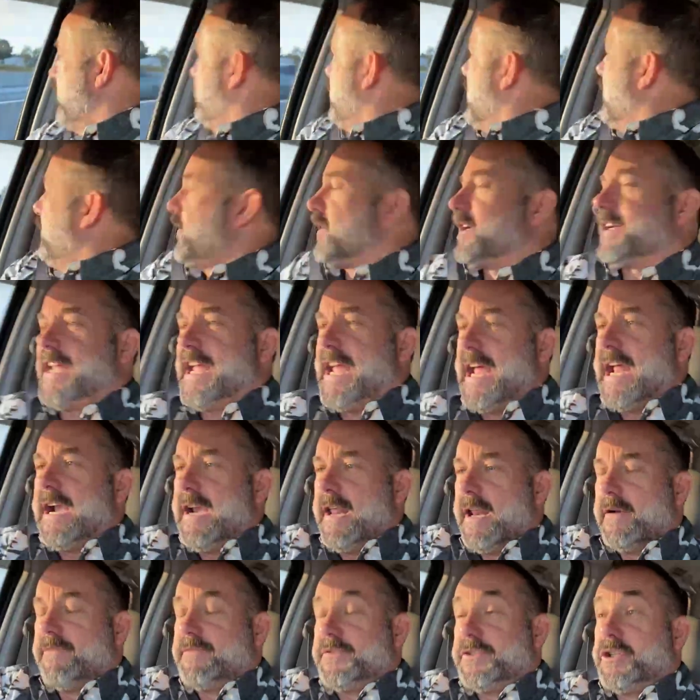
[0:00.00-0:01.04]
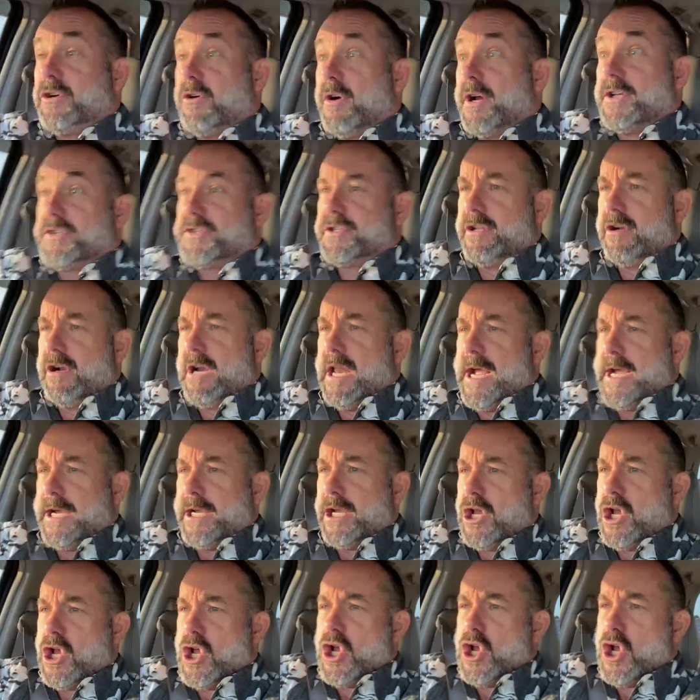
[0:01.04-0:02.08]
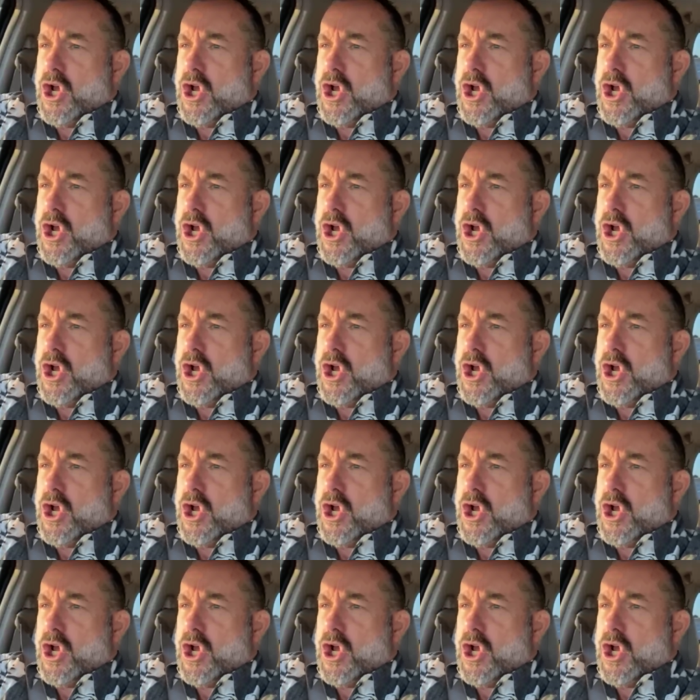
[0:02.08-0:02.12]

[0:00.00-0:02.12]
They've got their candidate of choice and they're like,